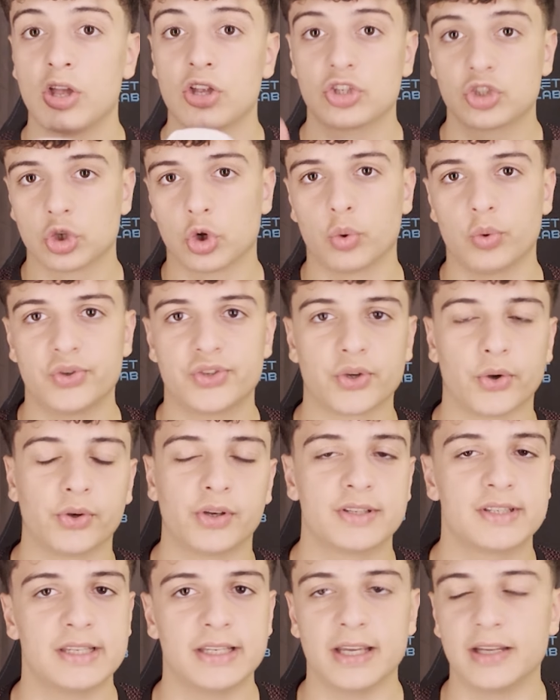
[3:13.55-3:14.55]
So it's
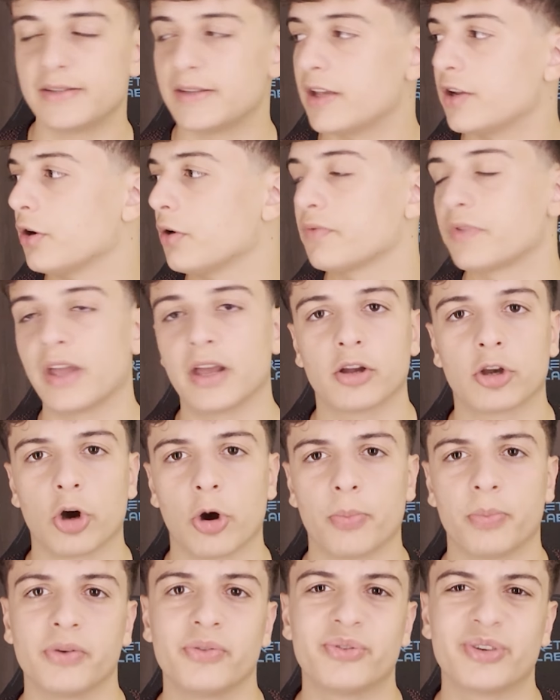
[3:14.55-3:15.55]
honestly a 10 out of 10
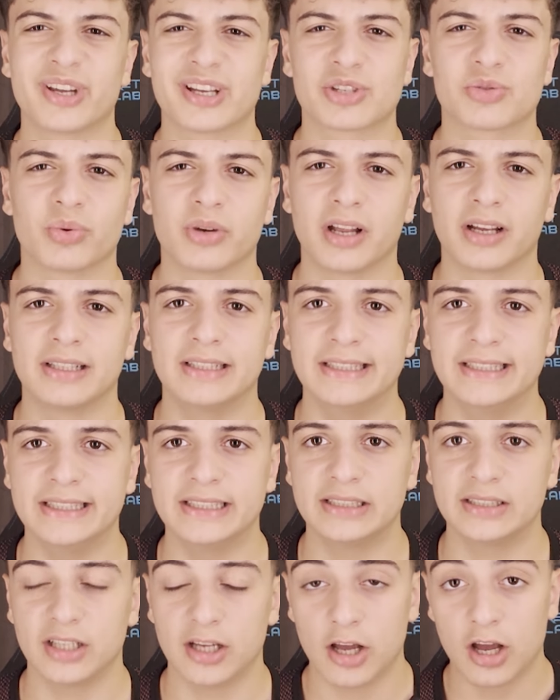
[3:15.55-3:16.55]
cop. If you guys want a
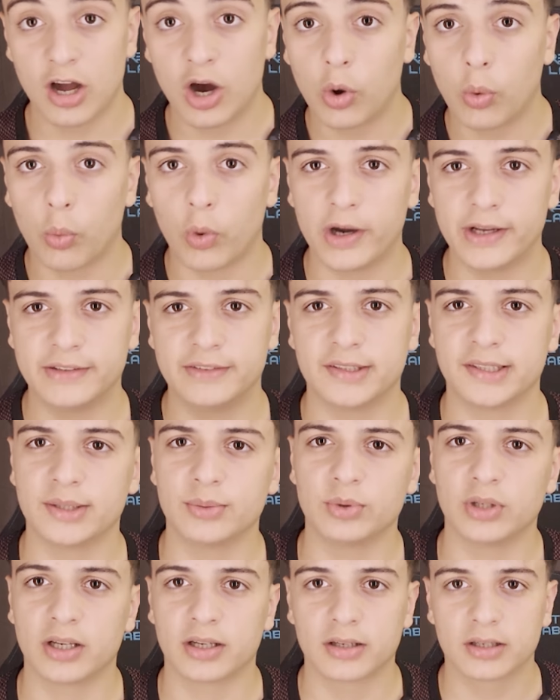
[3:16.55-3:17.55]
clean white tee
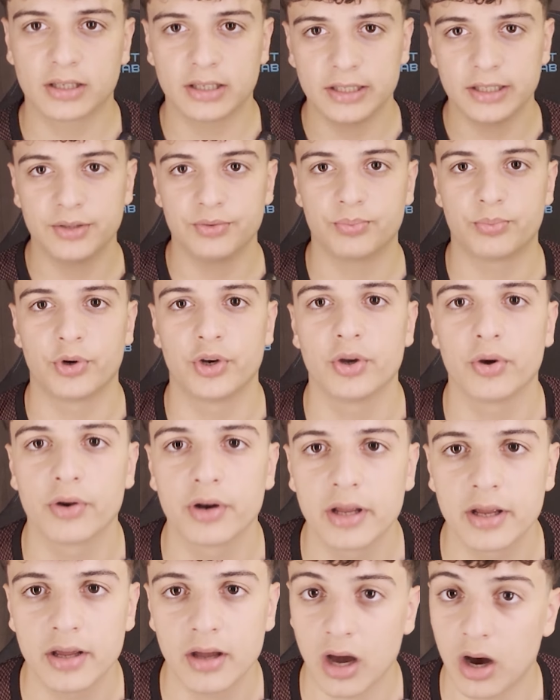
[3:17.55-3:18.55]
with a clean print
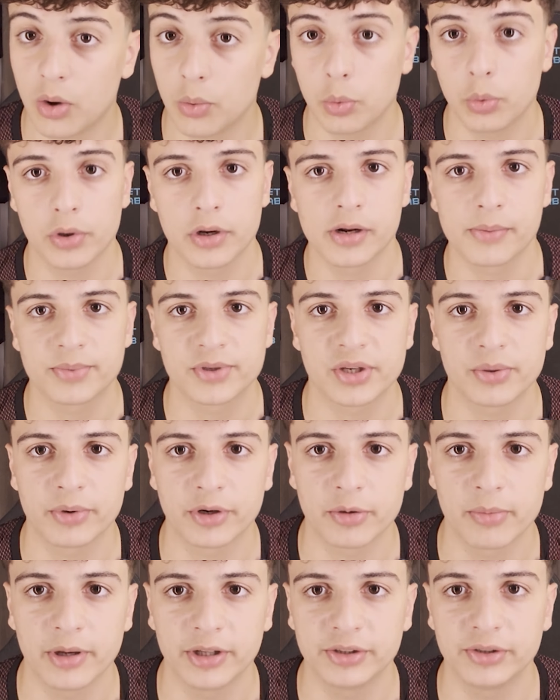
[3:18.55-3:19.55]
on it, I 100%
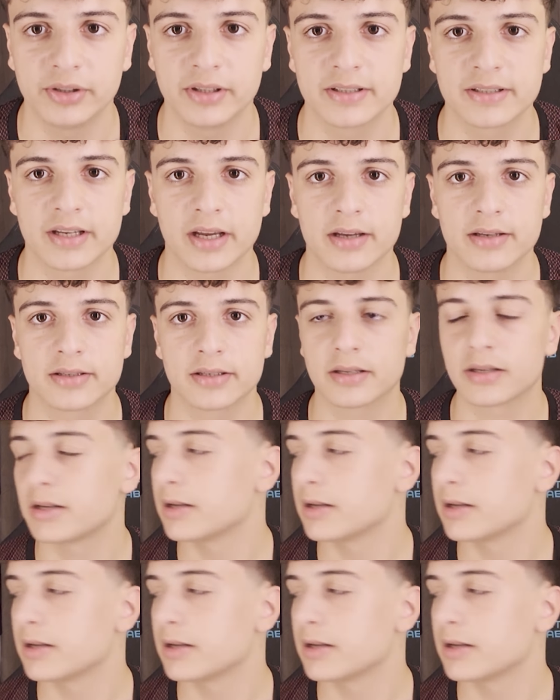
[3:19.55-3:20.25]
recommend you this, guys.